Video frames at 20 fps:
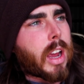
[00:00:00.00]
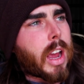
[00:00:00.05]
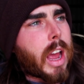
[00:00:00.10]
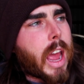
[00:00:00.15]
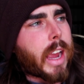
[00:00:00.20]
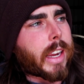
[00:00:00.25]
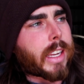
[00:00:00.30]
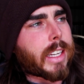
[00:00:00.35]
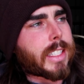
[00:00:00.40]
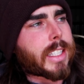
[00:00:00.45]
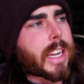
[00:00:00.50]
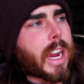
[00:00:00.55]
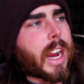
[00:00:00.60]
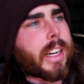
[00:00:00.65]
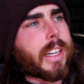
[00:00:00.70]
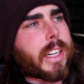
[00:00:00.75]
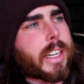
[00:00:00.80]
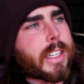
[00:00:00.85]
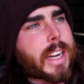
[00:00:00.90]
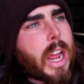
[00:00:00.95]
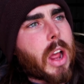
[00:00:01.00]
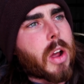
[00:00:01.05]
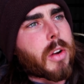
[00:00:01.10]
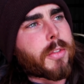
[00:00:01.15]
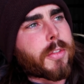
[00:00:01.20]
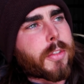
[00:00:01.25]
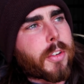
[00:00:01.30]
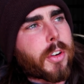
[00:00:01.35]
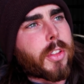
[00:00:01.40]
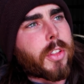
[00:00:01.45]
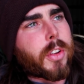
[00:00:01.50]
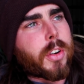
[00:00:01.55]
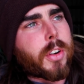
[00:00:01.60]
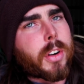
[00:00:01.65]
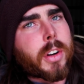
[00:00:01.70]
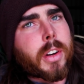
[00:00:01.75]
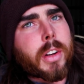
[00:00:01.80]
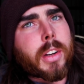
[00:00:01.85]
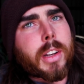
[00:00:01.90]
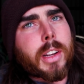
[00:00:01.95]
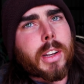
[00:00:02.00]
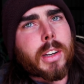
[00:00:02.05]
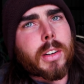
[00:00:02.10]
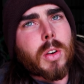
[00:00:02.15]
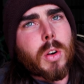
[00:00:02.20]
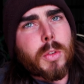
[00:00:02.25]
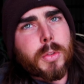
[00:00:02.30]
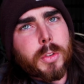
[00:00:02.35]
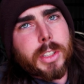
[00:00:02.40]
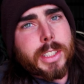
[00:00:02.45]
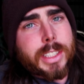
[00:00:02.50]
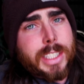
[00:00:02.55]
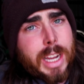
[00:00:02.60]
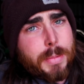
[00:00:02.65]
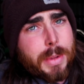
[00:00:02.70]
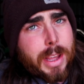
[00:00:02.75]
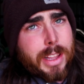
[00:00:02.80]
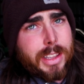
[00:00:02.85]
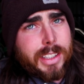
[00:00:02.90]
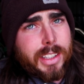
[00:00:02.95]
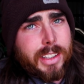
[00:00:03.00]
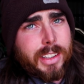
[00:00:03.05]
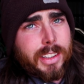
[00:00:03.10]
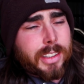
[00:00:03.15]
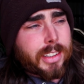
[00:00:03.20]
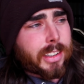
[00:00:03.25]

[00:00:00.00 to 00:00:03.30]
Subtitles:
I can tighten it down further and hopefully stop that leak.